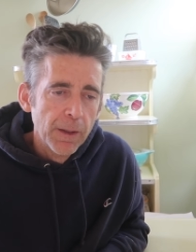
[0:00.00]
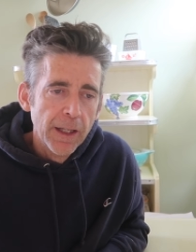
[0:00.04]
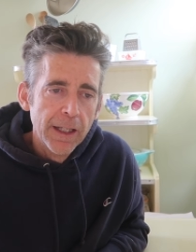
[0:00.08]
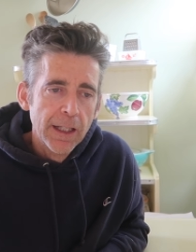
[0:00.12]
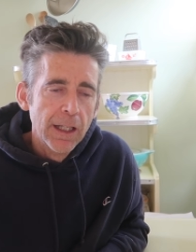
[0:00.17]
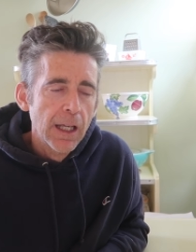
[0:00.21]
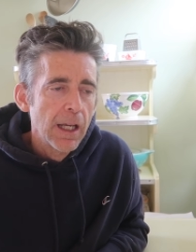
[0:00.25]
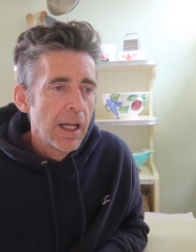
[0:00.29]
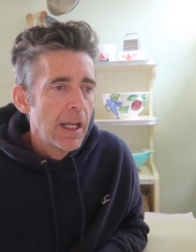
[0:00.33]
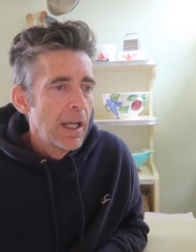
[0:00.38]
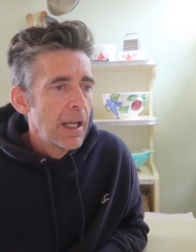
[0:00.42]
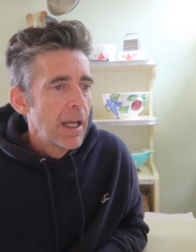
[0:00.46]

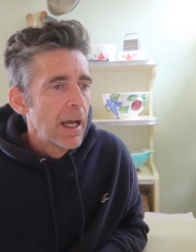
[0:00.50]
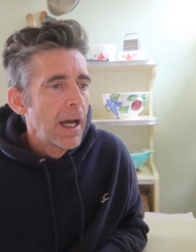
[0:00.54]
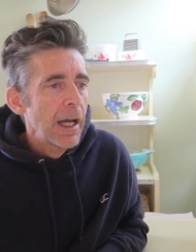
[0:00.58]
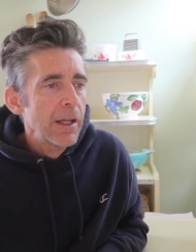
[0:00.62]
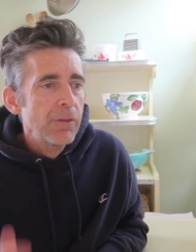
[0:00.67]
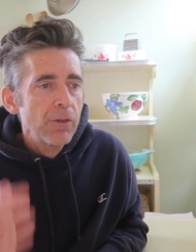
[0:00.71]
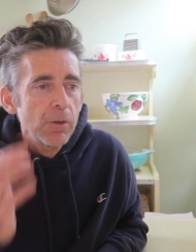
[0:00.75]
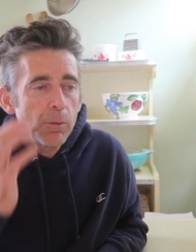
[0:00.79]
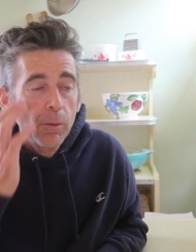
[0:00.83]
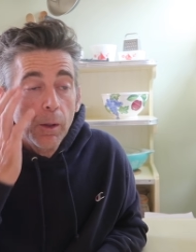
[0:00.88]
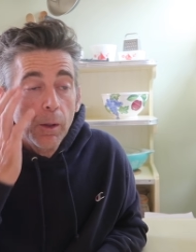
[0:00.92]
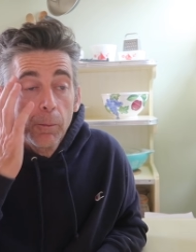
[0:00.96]
Like I
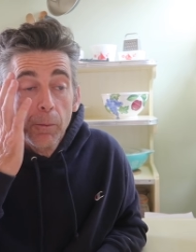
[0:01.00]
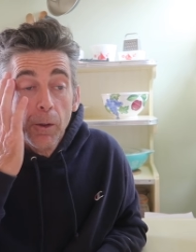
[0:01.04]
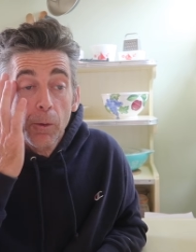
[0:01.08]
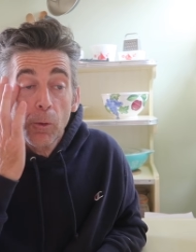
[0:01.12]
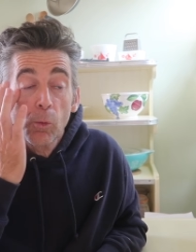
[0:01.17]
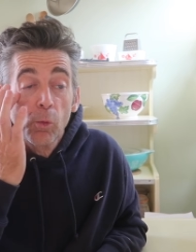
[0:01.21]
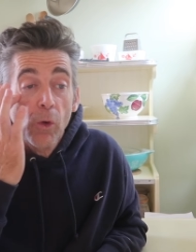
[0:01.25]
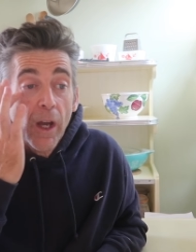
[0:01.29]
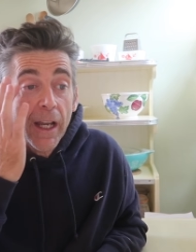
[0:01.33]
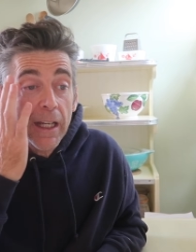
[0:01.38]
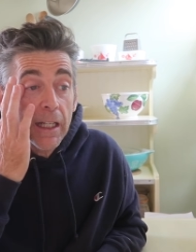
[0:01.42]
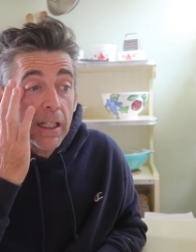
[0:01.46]
even remember
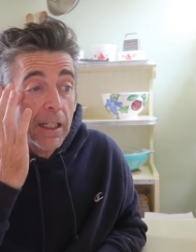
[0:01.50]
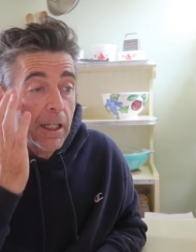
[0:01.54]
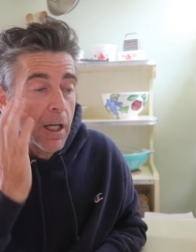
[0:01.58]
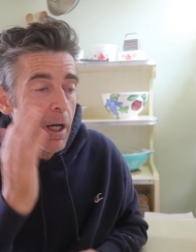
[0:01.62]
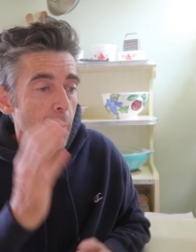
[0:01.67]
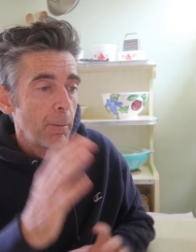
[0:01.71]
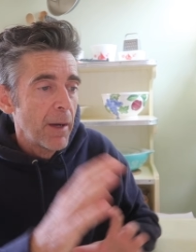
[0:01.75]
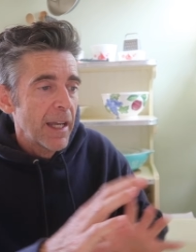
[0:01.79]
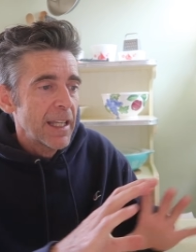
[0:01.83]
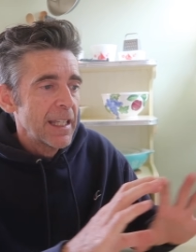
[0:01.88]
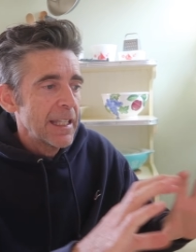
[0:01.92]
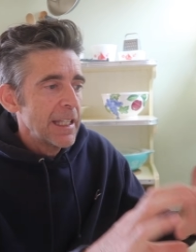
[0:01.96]
writing
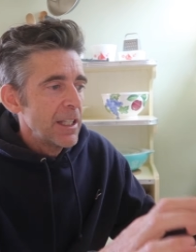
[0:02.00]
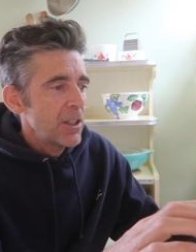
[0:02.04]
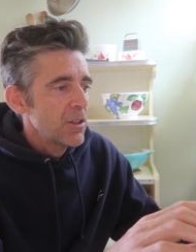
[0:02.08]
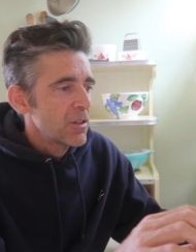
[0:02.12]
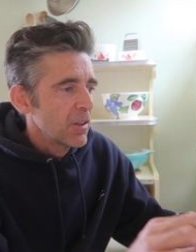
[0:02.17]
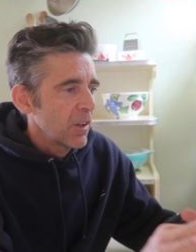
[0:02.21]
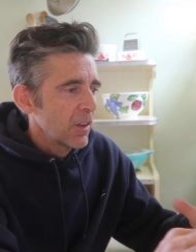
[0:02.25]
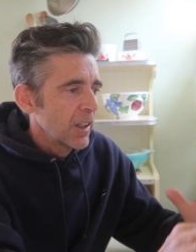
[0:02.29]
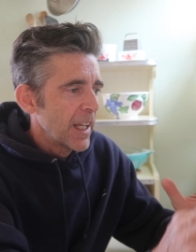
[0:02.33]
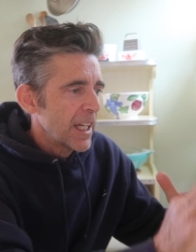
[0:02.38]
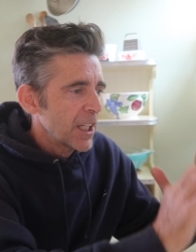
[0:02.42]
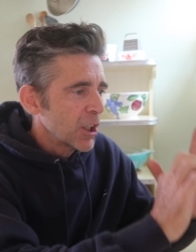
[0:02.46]
on my
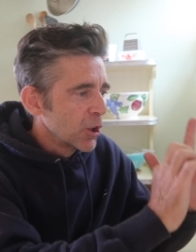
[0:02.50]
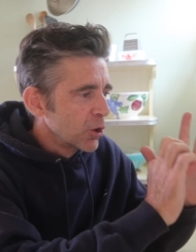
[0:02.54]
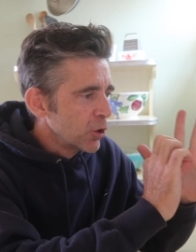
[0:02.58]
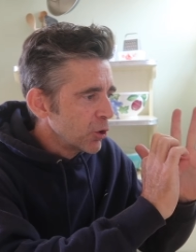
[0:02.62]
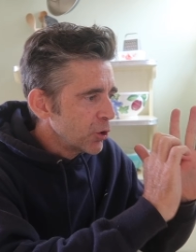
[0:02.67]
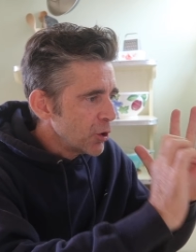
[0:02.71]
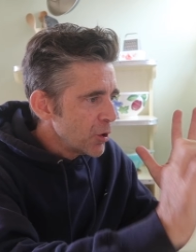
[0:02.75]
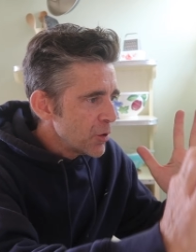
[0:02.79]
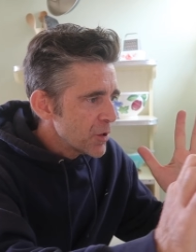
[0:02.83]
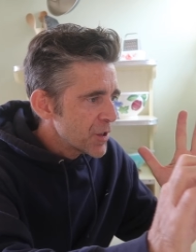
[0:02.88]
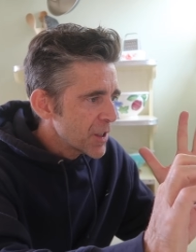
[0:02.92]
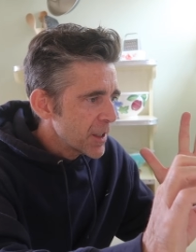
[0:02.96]
easel, like
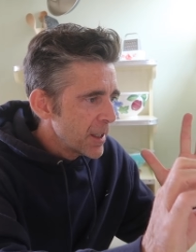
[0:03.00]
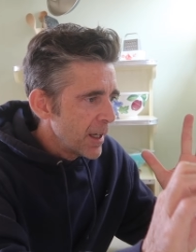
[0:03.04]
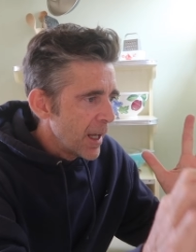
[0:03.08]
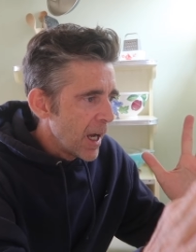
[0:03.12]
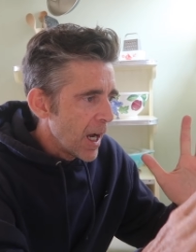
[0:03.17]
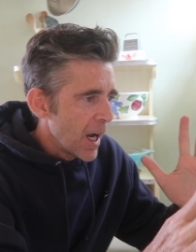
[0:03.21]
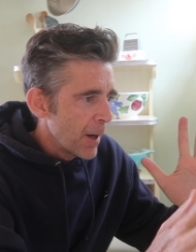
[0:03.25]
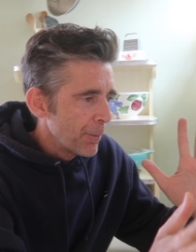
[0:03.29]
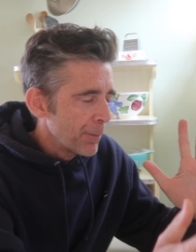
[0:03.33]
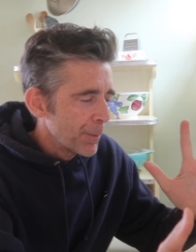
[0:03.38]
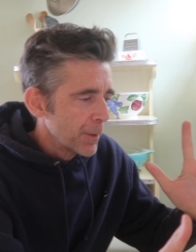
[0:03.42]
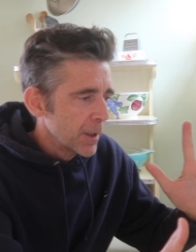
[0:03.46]
loosen
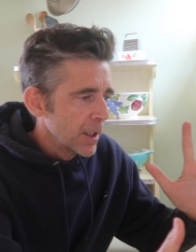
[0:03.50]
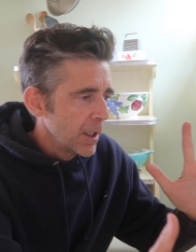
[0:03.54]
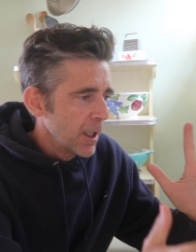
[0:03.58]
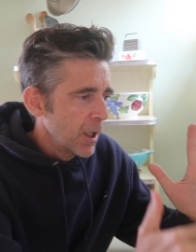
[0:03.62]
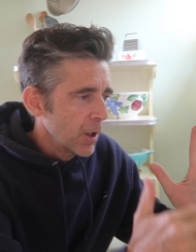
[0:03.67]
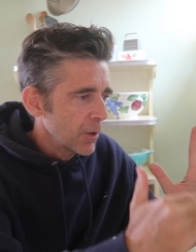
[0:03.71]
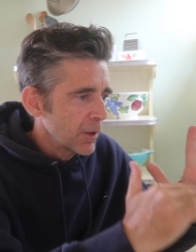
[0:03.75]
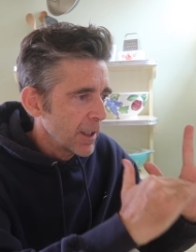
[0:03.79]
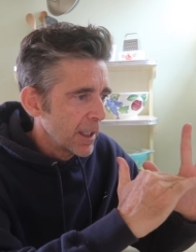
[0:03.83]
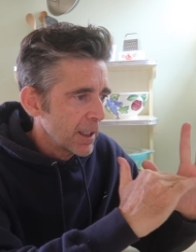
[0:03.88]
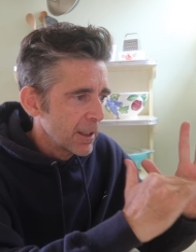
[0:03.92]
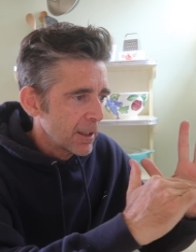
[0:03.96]
up, you
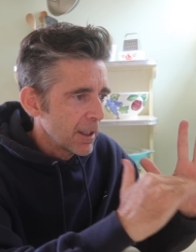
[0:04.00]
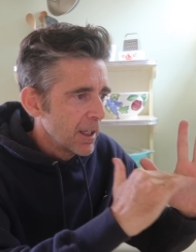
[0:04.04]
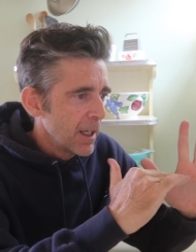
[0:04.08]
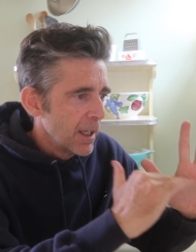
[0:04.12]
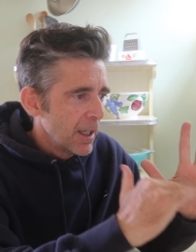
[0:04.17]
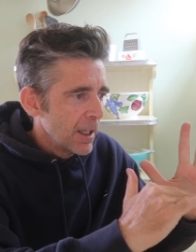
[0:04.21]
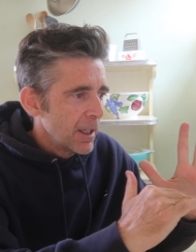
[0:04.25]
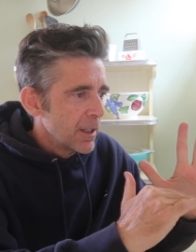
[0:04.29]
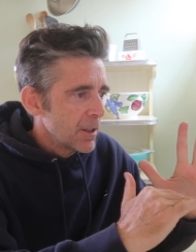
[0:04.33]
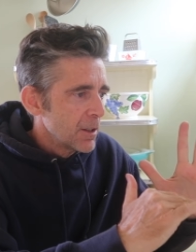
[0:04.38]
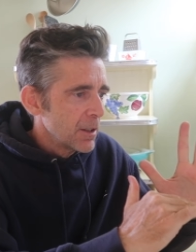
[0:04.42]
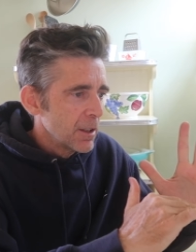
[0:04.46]
know, like
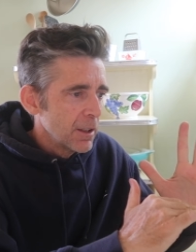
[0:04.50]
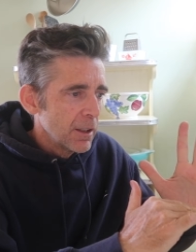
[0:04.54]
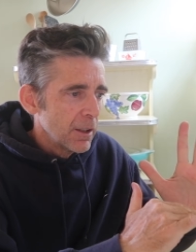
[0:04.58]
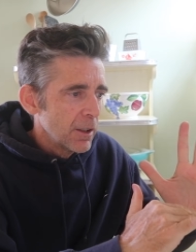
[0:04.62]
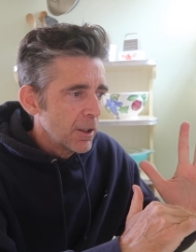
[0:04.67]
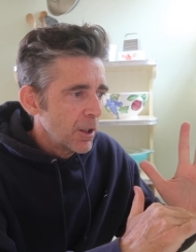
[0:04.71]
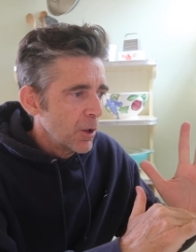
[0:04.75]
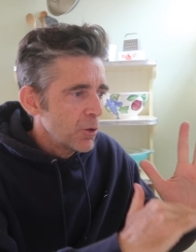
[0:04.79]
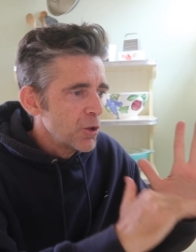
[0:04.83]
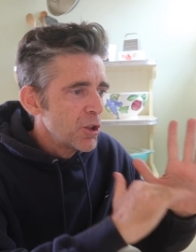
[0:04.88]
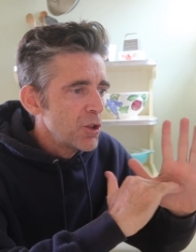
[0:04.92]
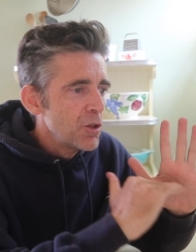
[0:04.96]

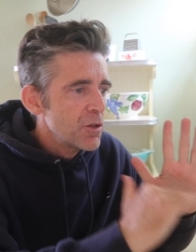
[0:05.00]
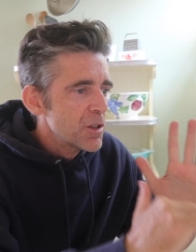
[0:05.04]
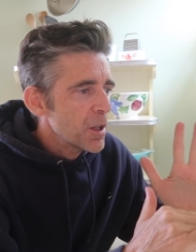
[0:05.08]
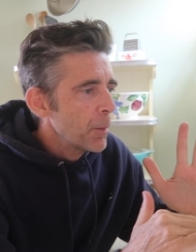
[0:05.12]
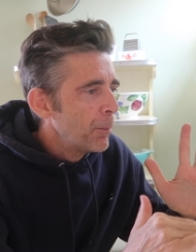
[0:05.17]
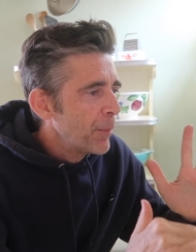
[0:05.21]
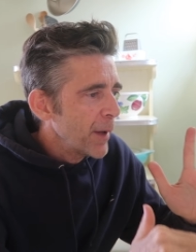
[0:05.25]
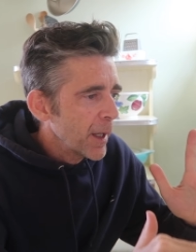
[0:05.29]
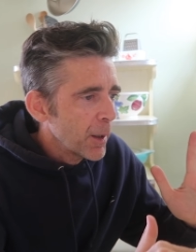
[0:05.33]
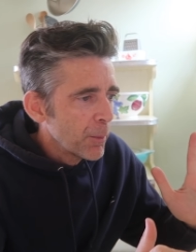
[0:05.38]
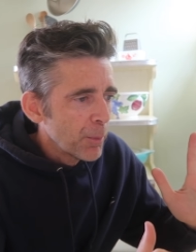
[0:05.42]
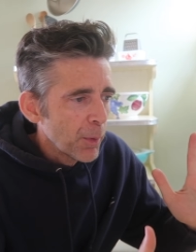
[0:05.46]
you know, use a
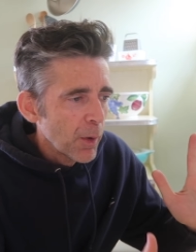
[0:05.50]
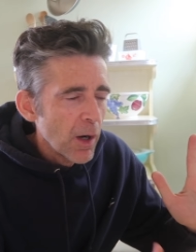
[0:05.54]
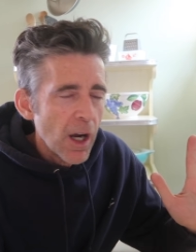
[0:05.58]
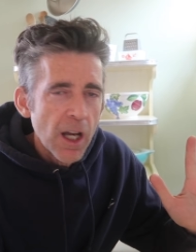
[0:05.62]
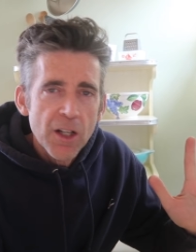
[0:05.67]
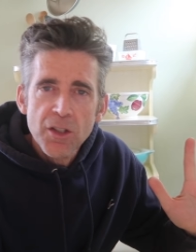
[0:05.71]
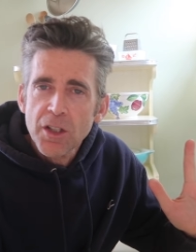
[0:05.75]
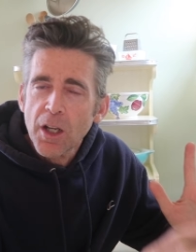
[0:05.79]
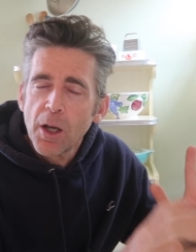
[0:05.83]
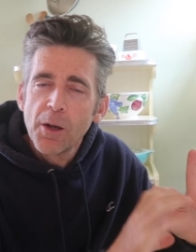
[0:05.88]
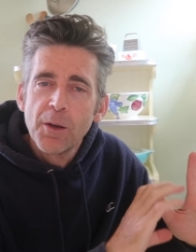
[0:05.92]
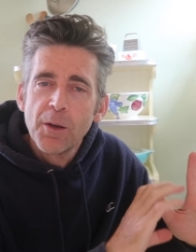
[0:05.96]
big brush.